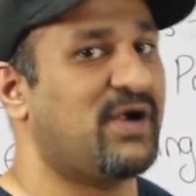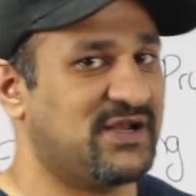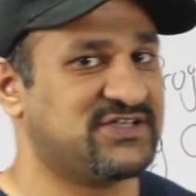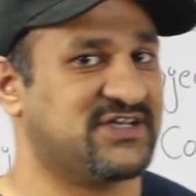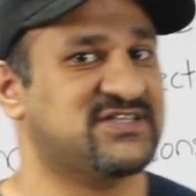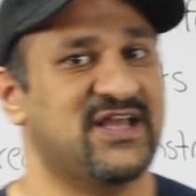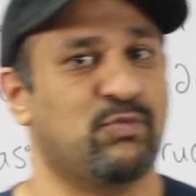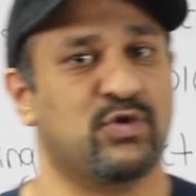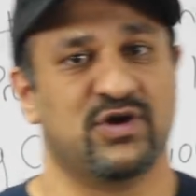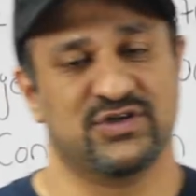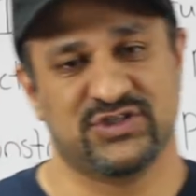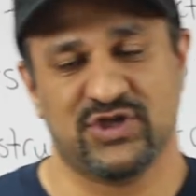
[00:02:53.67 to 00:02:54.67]
projects that
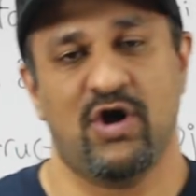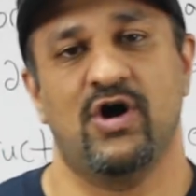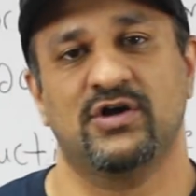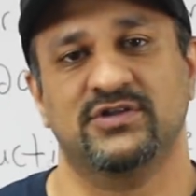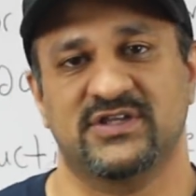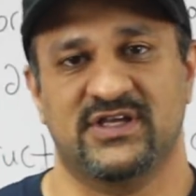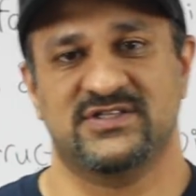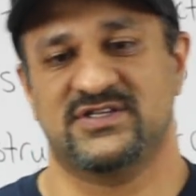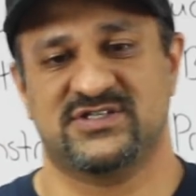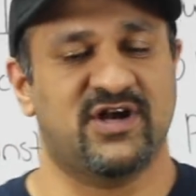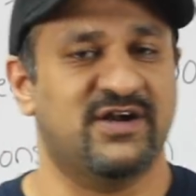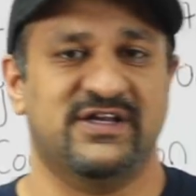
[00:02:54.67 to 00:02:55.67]
were installed,
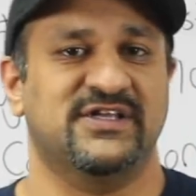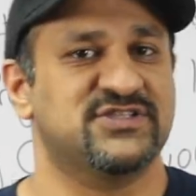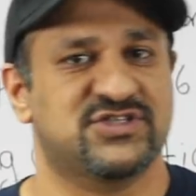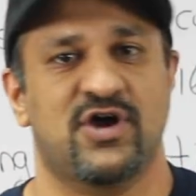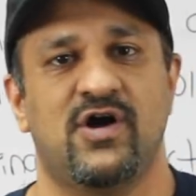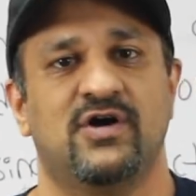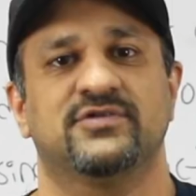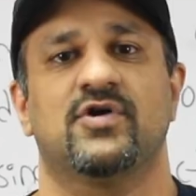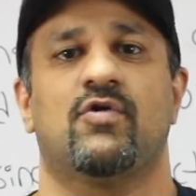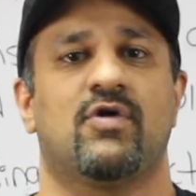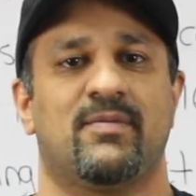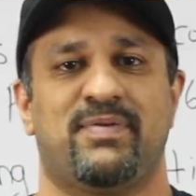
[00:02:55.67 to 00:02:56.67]

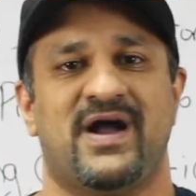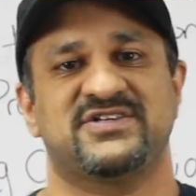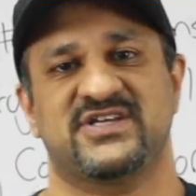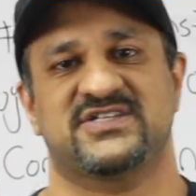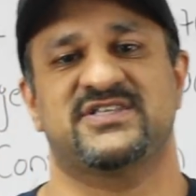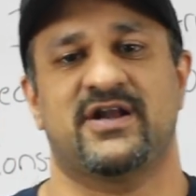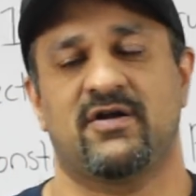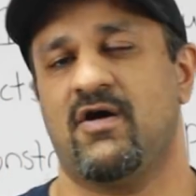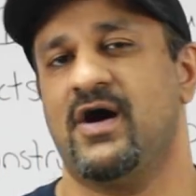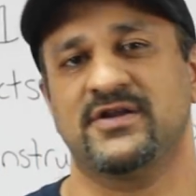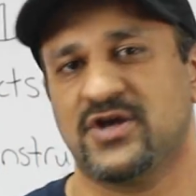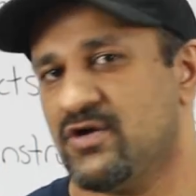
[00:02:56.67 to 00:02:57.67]
or projects that are
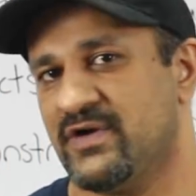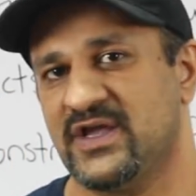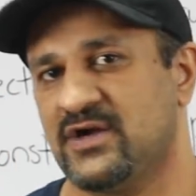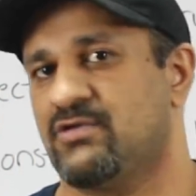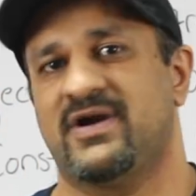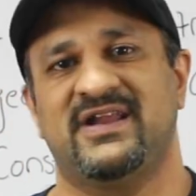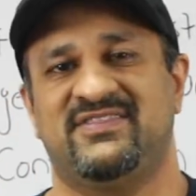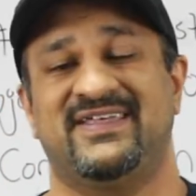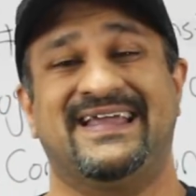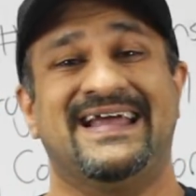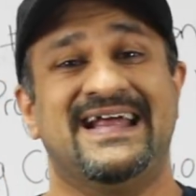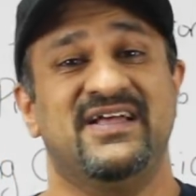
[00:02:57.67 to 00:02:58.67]
ongoing or
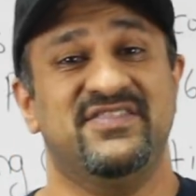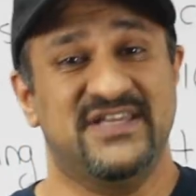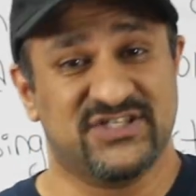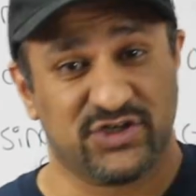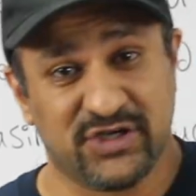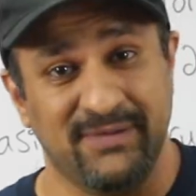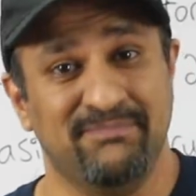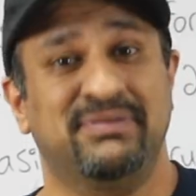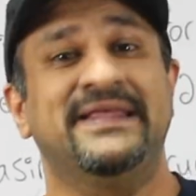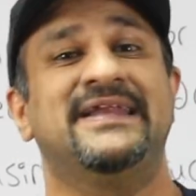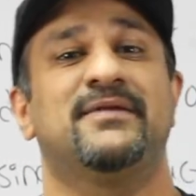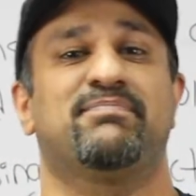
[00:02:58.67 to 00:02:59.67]
anything. These are
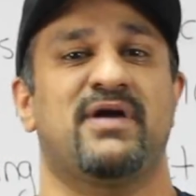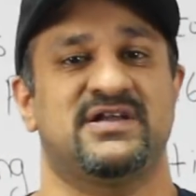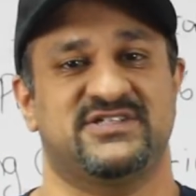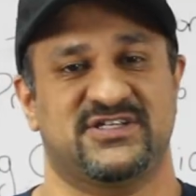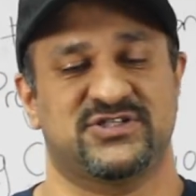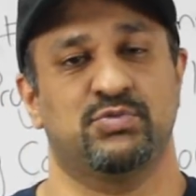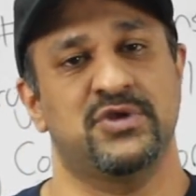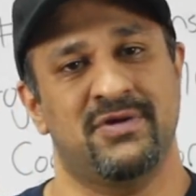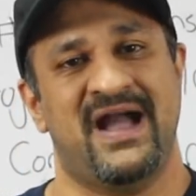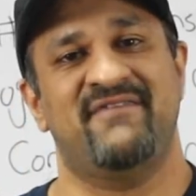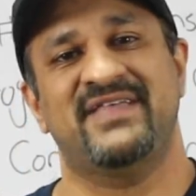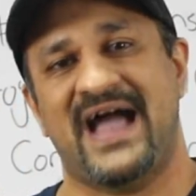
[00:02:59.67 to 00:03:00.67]
completed projects. So when you
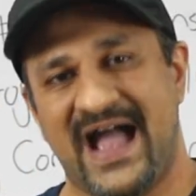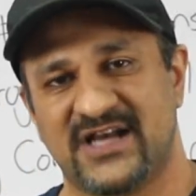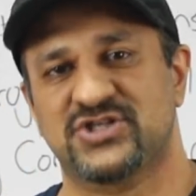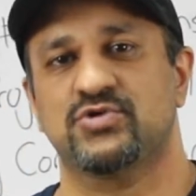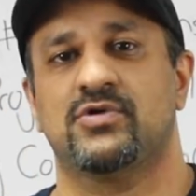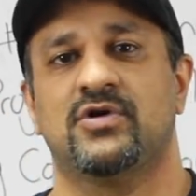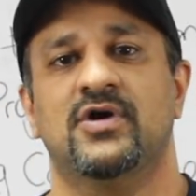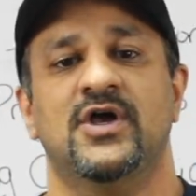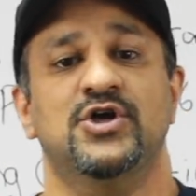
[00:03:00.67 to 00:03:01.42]
have the actual